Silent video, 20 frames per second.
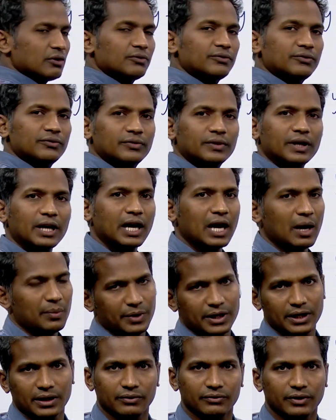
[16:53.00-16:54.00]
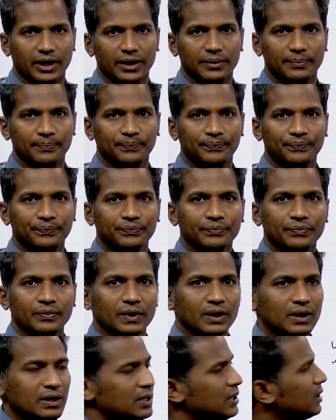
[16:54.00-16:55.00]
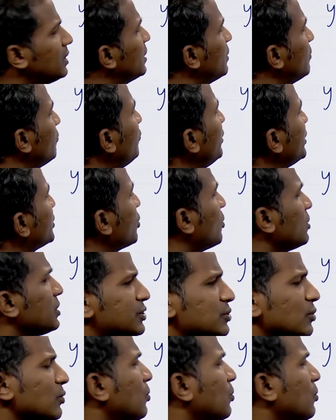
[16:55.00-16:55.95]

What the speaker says: of capital Y, which also